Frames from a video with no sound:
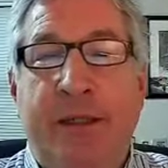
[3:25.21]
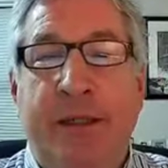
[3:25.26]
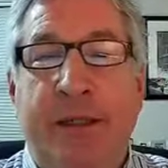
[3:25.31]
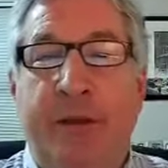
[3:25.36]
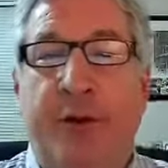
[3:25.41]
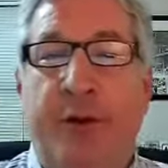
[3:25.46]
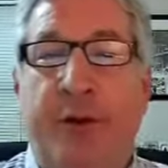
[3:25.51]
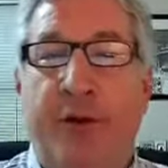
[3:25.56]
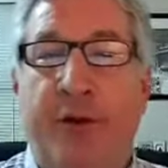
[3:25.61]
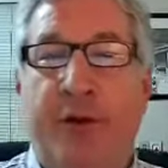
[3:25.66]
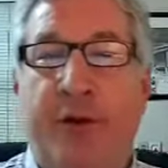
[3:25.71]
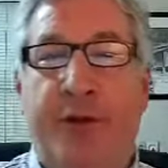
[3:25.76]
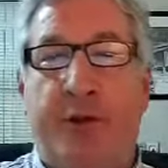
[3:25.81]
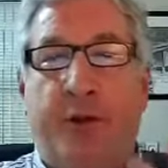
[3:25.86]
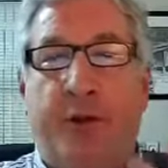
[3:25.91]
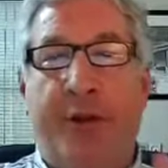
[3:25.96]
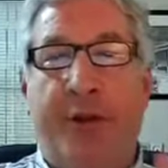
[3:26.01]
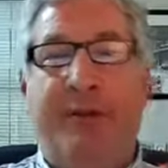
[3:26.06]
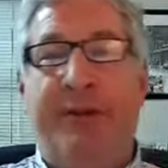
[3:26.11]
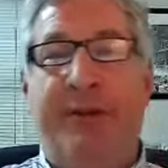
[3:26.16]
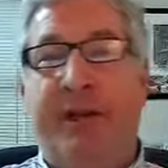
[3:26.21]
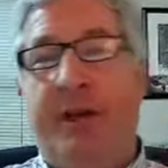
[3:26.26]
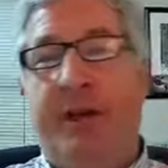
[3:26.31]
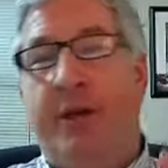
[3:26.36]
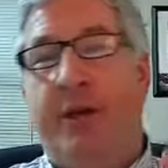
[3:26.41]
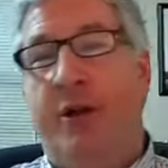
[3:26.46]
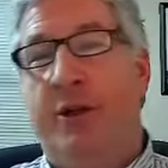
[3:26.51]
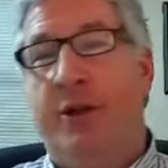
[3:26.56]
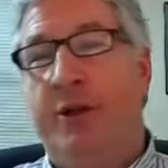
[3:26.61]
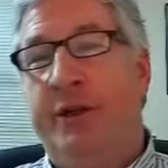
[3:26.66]
and there are 3
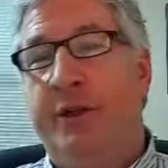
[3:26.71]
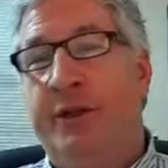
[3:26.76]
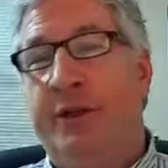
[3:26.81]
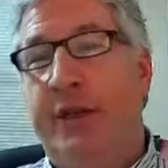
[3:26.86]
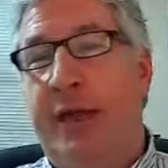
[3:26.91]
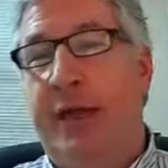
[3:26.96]
videos,